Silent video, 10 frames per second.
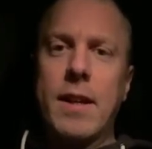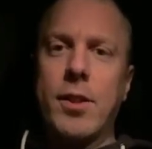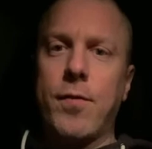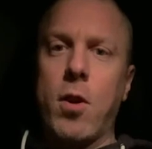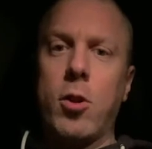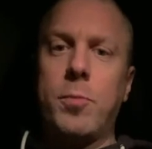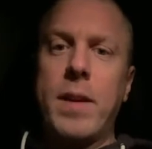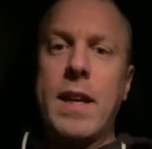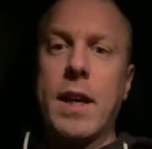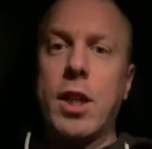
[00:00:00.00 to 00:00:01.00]
as far as
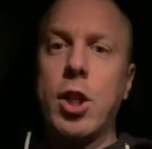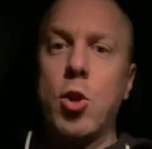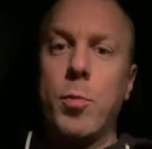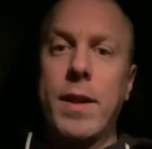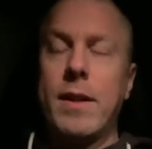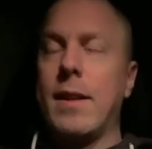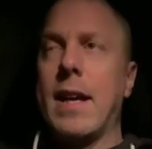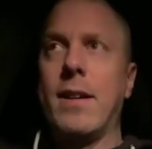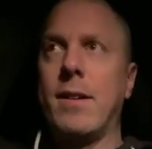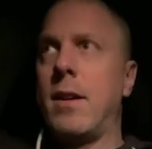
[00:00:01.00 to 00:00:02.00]
being a human
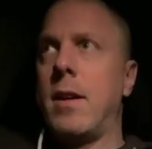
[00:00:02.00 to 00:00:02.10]
and